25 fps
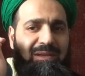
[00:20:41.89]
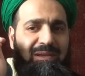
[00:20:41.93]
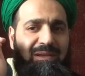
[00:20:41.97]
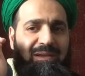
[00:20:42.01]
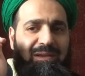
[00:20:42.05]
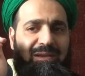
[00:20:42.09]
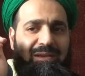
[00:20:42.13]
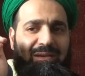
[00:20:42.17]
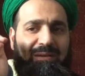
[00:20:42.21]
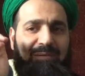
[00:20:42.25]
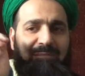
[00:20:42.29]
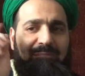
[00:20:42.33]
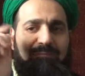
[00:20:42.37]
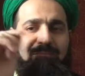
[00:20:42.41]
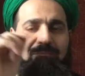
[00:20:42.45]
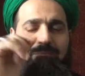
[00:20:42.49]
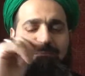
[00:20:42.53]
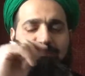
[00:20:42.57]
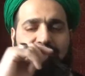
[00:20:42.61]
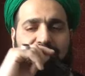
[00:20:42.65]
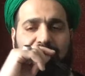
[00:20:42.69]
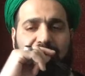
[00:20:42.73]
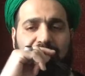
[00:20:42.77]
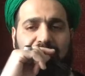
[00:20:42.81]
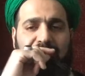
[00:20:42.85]
um,
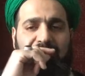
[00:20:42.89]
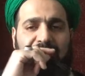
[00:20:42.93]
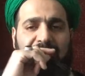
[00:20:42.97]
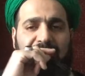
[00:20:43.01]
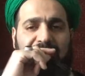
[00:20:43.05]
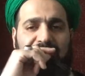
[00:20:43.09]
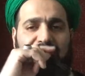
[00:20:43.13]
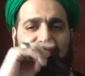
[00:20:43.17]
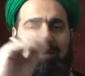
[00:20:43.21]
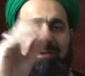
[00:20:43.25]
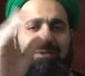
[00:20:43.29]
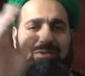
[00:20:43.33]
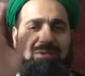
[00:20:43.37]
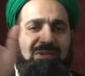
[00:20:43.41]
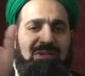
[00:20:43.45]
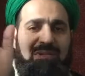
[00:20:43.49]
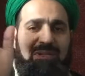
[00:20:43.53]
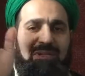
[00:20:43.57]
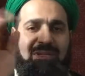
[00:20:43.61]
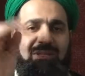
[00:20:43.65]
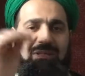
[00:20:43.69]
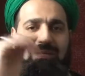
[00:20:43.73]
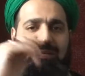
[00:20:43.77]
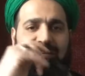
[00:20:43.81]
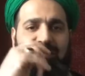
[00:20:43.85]

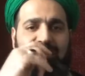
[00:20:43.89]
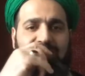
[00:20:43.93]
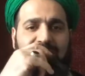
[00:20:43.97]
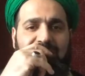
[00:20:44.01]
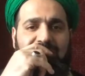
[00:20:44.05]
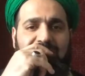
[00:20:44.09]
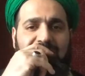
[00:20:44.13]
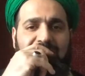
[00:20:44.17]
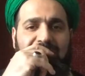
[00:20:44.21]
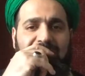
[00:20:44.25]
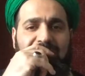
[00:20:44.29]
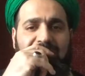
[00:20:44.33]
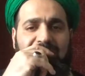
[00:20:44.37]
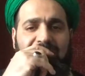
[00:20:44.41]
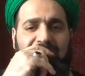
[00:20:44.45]
especially in